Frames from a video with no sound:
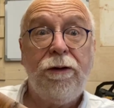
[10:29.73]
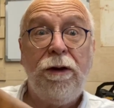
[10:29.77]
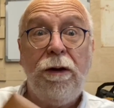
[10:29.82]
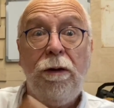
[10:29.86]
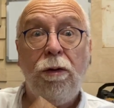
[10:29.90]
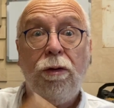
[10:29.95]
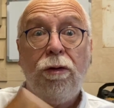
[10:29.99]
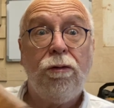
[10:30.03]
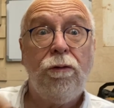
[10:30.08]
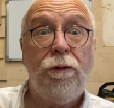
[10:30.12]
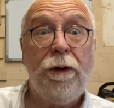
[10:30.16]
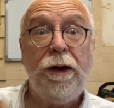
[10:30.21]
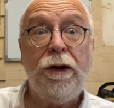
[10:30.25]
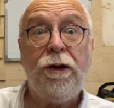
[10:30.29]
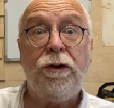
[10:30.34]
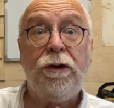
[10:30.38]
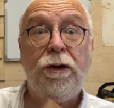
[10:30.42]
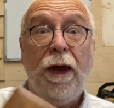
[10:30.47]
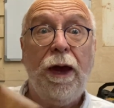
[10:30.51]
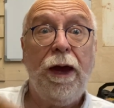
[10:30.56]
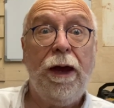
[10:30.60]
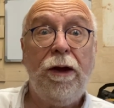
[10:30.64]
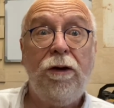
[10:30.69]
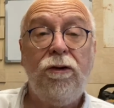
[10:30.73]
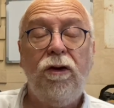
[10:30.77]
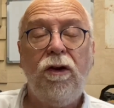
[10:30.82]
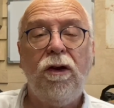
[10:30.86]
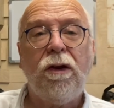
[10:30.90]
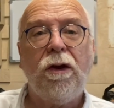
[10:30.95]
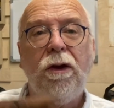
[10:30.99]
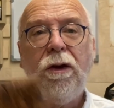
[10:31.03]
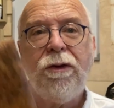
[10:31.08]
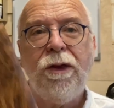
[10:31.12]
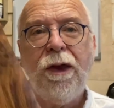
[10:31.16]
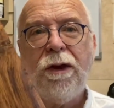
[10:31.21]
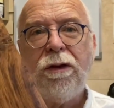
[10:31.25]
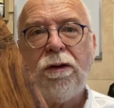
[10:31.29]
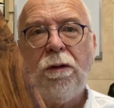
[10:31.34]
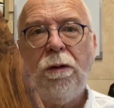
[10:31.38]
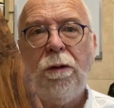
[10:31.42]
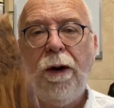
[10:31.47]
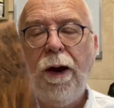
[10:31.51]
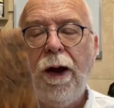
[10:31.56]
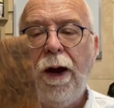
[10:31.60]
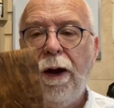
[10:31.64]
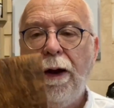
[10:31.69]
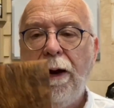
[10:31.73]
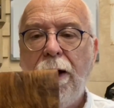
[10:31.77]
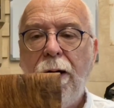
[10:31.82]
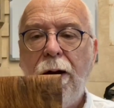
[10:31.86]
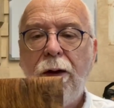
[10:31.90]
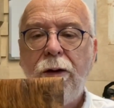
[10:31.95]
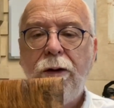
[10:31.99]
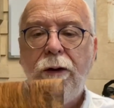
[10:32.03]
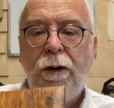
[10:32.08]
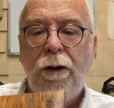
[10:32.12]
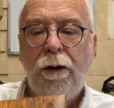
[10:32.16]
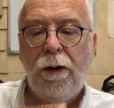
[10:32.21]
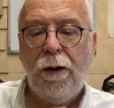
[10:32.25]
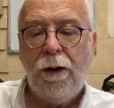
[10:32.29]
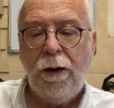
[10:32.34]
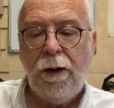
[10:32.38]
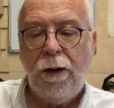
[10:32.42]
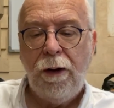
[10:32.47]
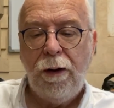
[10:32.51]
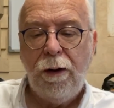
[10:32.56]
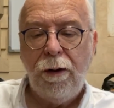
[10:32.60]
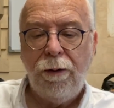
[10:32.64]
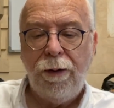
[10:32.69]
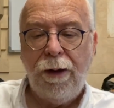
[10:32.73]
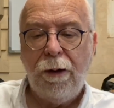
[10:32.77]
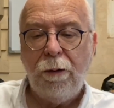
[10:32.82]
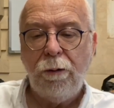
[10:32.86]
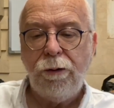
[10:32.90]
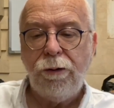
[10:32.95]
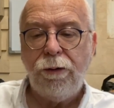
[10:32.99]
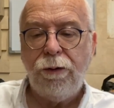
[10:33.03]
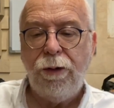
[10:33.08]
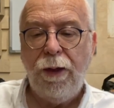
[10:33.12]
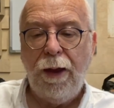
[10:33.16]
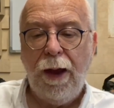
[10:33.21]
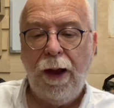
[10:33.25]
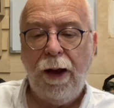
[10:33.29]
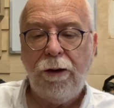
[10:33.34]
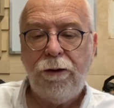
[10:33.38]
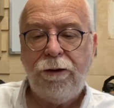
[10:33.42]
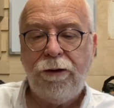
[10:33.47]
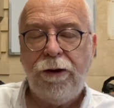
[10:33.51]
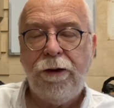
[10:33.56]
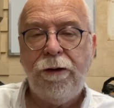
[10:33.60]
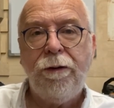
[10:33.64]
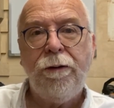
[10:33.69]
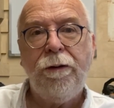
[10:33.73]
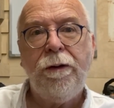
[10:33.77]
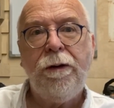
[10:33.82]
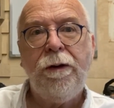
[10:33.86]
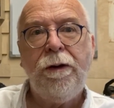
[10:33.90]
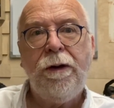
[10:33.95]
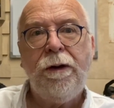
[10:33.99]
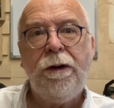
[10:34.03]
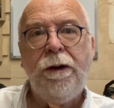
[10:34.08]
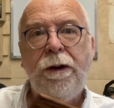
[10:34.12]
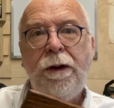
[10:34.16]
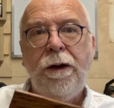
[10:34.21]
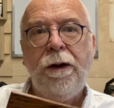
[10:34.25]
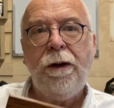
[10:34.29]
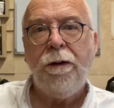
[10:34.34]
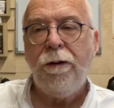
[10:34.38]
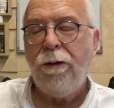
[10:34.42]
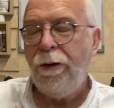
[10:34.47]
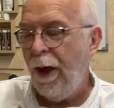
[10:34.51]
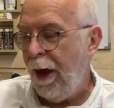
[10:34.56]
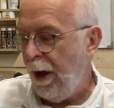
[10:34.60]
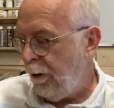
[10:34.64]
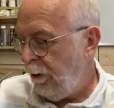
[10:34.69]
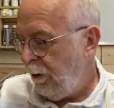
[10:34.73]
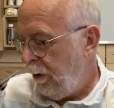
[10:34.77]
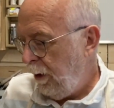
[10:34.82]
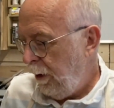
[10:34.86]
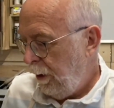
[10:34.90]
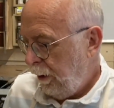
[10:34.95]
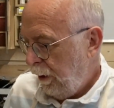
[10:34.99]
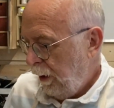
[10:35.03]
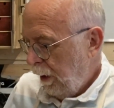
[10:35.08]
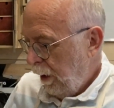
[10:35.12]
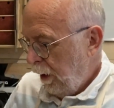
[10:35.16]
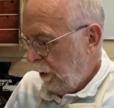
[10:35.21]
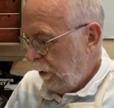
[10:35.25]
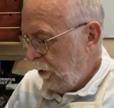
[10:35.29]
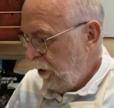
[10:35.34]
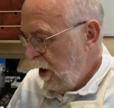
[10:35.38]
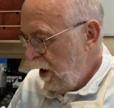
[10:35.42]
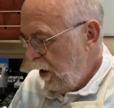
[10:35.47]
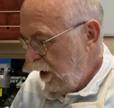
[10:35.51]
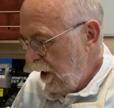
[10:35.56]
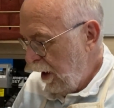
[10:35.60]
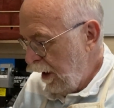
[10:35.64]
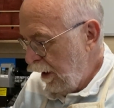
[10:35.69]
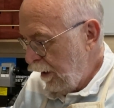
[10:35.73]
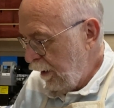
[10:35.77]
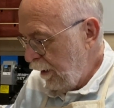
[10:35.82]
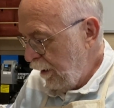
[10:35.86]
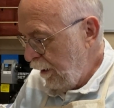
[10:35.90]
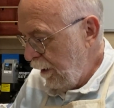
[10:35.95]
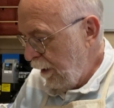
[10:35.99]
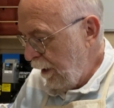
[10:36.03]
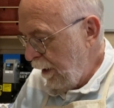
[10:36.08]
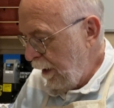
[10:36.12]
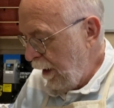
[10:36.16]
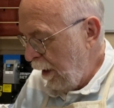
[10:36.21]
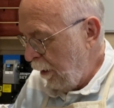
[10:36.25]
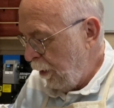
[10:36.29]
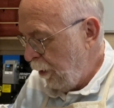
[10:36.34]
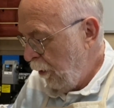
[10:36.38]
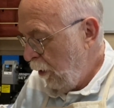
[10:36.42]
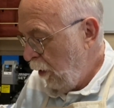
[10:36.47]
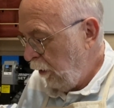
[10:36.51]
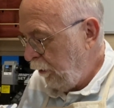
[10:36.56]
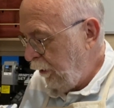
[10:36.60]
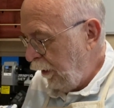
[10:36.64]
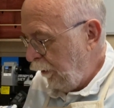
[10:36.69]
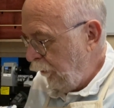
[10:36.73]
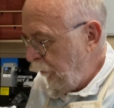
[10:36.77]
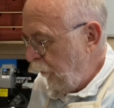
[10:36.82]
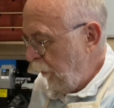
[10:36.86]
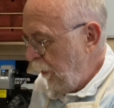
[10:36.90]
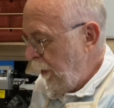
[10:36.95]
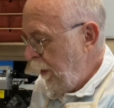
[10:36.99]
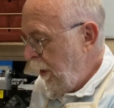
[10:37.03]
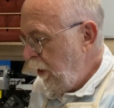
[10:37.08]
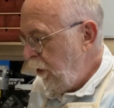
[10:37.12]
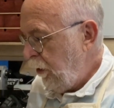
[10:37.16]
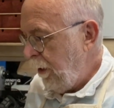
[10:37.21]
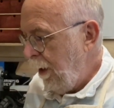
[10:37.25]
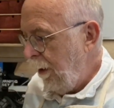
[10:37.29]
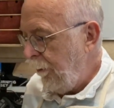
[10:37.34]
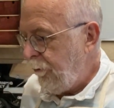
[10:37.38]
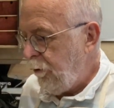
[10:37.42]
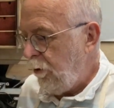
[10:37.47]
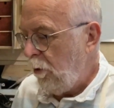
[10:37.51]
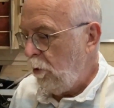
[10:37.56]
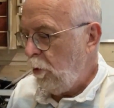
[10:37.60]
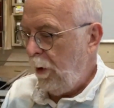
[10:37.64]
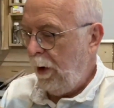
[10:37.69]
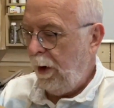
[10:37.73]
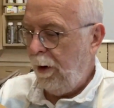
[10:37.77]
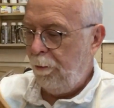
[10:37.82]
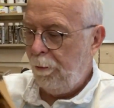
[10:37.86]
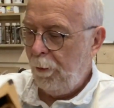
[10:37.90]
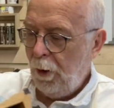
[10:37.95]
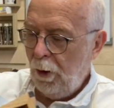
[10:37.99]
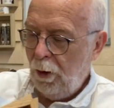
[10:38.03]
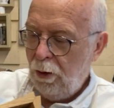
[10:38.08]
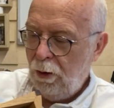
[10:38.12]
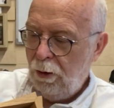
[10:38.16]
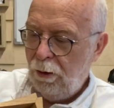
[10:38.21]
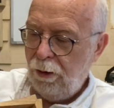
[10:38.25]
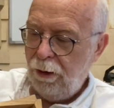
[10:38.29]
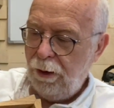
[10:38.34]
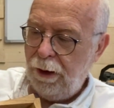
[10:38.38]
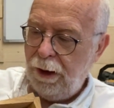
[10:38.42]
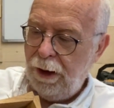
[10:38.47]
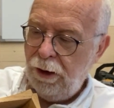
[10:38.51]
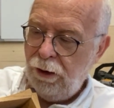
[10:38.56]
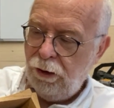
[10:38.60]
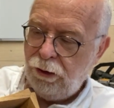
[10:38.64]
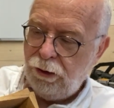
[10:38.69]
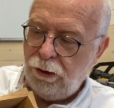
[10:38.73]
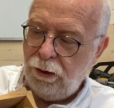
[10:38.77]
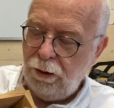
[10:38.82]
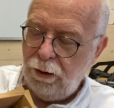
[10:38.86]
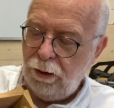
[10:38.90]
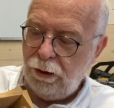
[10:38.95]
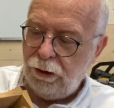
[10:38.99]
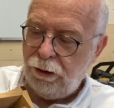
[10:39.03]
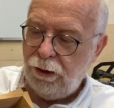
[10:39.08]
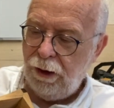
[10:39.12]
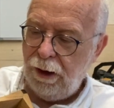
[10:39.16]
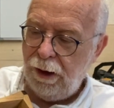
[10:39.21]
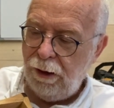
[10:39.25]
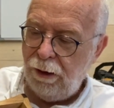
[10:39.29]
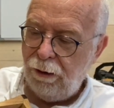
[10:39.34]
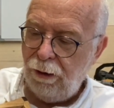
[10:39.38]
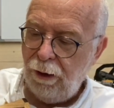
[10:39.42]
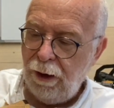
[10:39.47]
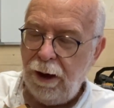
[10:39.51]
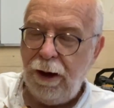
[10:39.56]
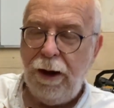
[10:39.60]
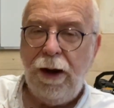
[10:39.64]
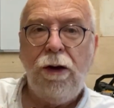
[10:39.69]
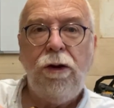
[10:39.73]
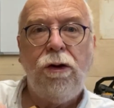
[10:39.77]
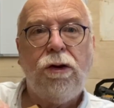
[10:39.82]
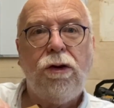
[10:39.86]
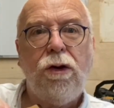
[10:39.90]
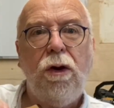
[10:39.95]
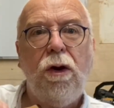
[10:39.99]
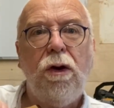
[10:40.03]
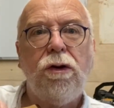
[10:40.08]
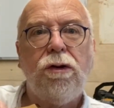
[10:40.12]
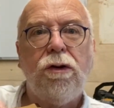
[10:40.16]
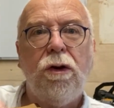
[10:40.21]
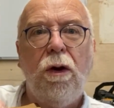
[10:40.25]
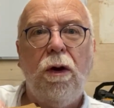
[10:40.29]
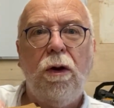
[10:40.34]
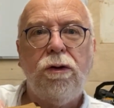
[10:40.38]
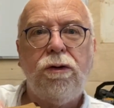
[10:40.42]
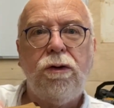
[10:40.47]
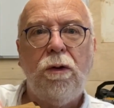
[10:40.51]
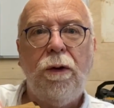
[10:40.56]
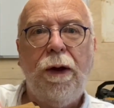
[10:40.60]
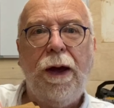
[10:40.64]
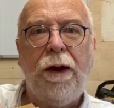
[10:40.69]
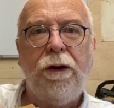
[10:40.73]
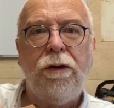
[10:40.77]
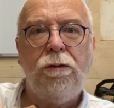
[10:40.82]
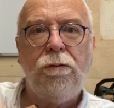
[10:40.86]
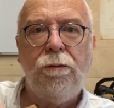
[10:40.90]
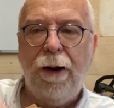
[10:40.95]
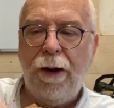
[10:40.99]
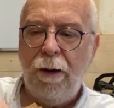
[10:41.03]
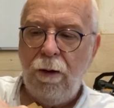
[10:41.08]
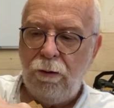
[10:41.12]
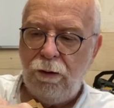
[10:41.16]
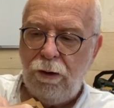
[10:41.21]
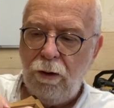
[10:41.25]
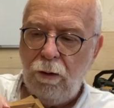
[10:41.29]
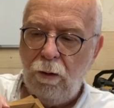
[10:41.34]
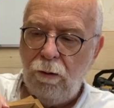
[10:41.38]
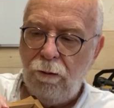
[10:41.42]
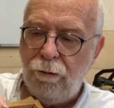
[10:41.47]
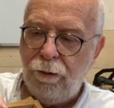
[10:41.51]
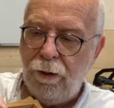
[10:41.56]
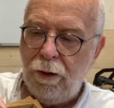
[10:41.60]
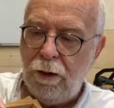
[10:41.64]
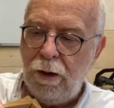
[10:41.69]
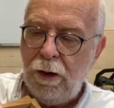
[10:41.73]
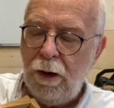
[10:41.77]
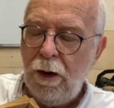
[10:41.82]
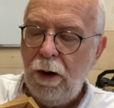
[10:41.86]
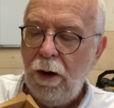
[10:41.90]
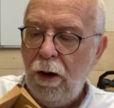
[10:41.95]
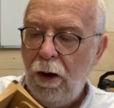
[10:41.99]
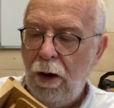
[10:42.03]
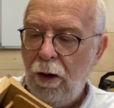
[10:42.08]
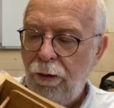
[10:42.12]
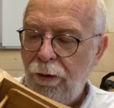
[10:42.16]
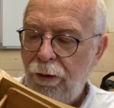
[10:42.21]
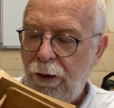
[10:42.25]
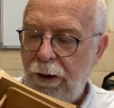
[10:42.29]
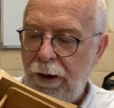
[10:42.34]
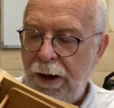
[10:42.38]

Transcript: in 3 stages because that's quite hard, and that was that. Then I thought I'd finished after we put the inserts in. The inserts also had a round over on the